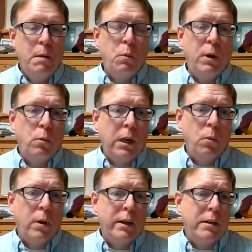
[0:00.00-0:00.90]
but we really
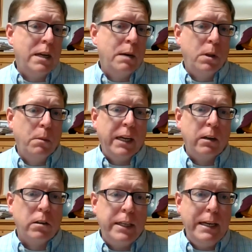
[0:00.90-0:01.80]
want to assemble a
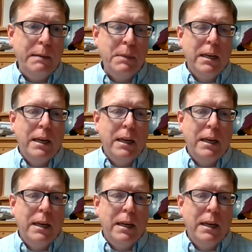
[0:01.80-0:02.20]
bigger team.